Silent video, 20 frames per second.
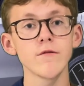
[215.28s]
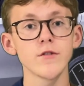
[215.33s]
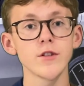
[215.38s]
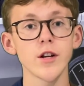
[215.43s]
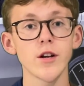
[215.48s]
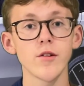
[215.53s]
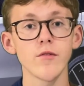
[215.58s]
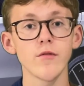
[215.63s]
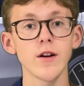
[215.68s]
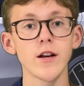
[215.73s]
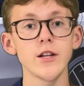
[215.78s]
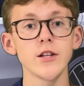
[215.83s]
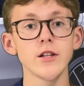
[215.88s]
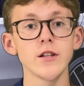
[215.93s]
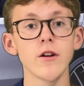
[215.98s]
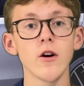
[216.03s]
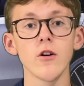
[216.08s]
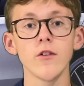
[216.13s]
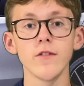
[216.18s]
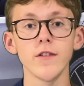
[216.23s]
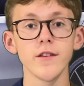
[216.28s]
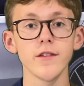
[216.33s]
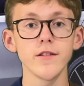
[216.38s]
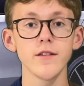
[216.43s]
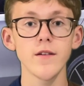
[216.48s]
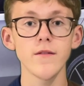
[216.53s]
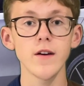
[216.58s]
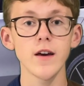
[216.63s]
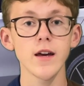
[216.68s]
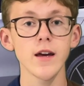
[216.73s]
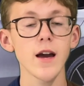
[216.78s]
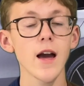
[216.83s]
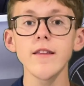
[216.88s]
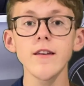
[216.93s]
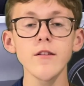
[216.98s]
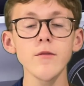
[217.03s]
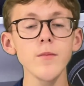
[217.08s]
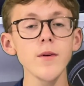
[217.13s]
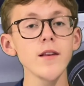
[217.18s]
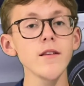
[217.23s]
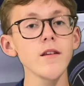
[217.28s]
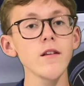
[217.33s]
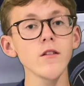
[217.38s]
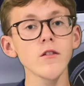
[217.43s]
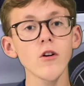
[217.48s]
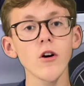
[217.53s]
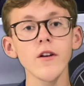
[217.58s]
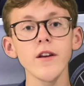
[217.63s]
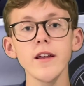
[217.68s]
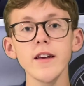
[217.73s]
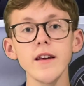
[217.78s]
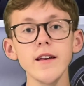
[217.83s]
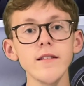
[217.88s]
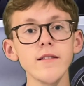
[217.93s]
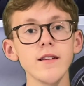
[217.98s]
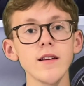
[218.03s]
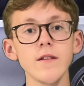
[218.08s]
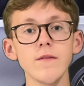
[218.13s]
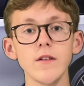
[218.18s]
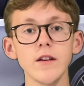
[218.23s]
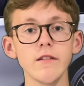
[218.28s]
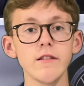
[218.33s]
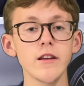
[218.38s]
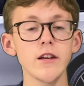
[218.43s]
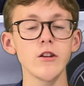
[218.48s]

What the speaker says: generation Honda Civic. This means it's got an ECVT